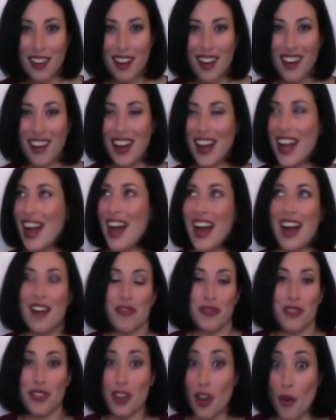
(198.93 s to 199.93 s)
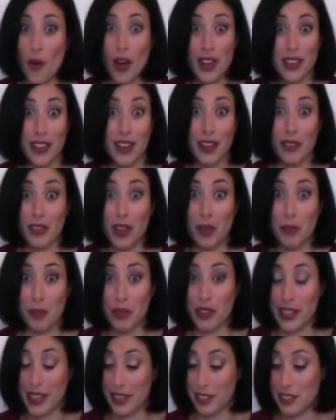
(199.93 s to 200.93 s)
I have no idea if I'm
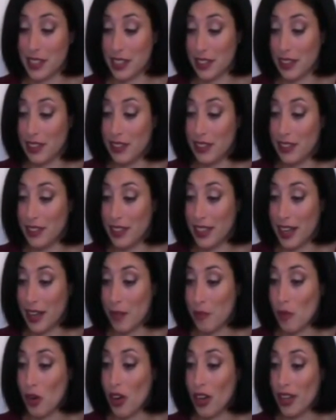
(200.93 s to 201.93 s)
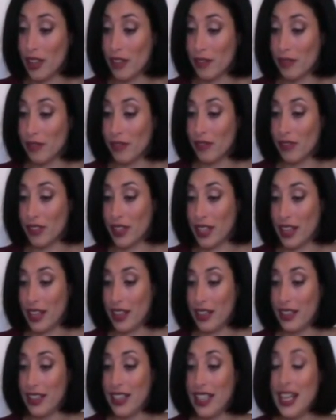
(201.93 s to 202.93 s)
pronouncing the name right.
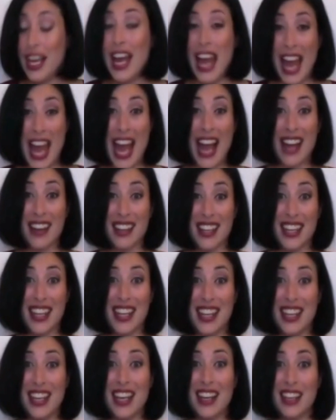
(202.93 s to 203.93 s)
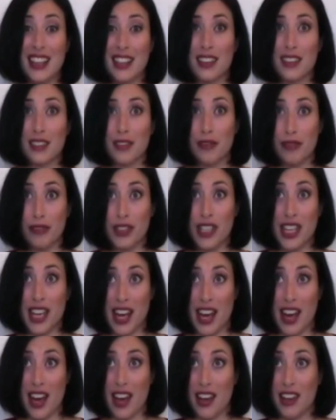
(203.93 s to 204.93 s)
That
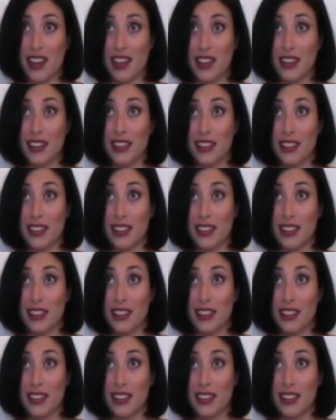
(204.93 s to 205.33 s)
N-E-V-A-E-H.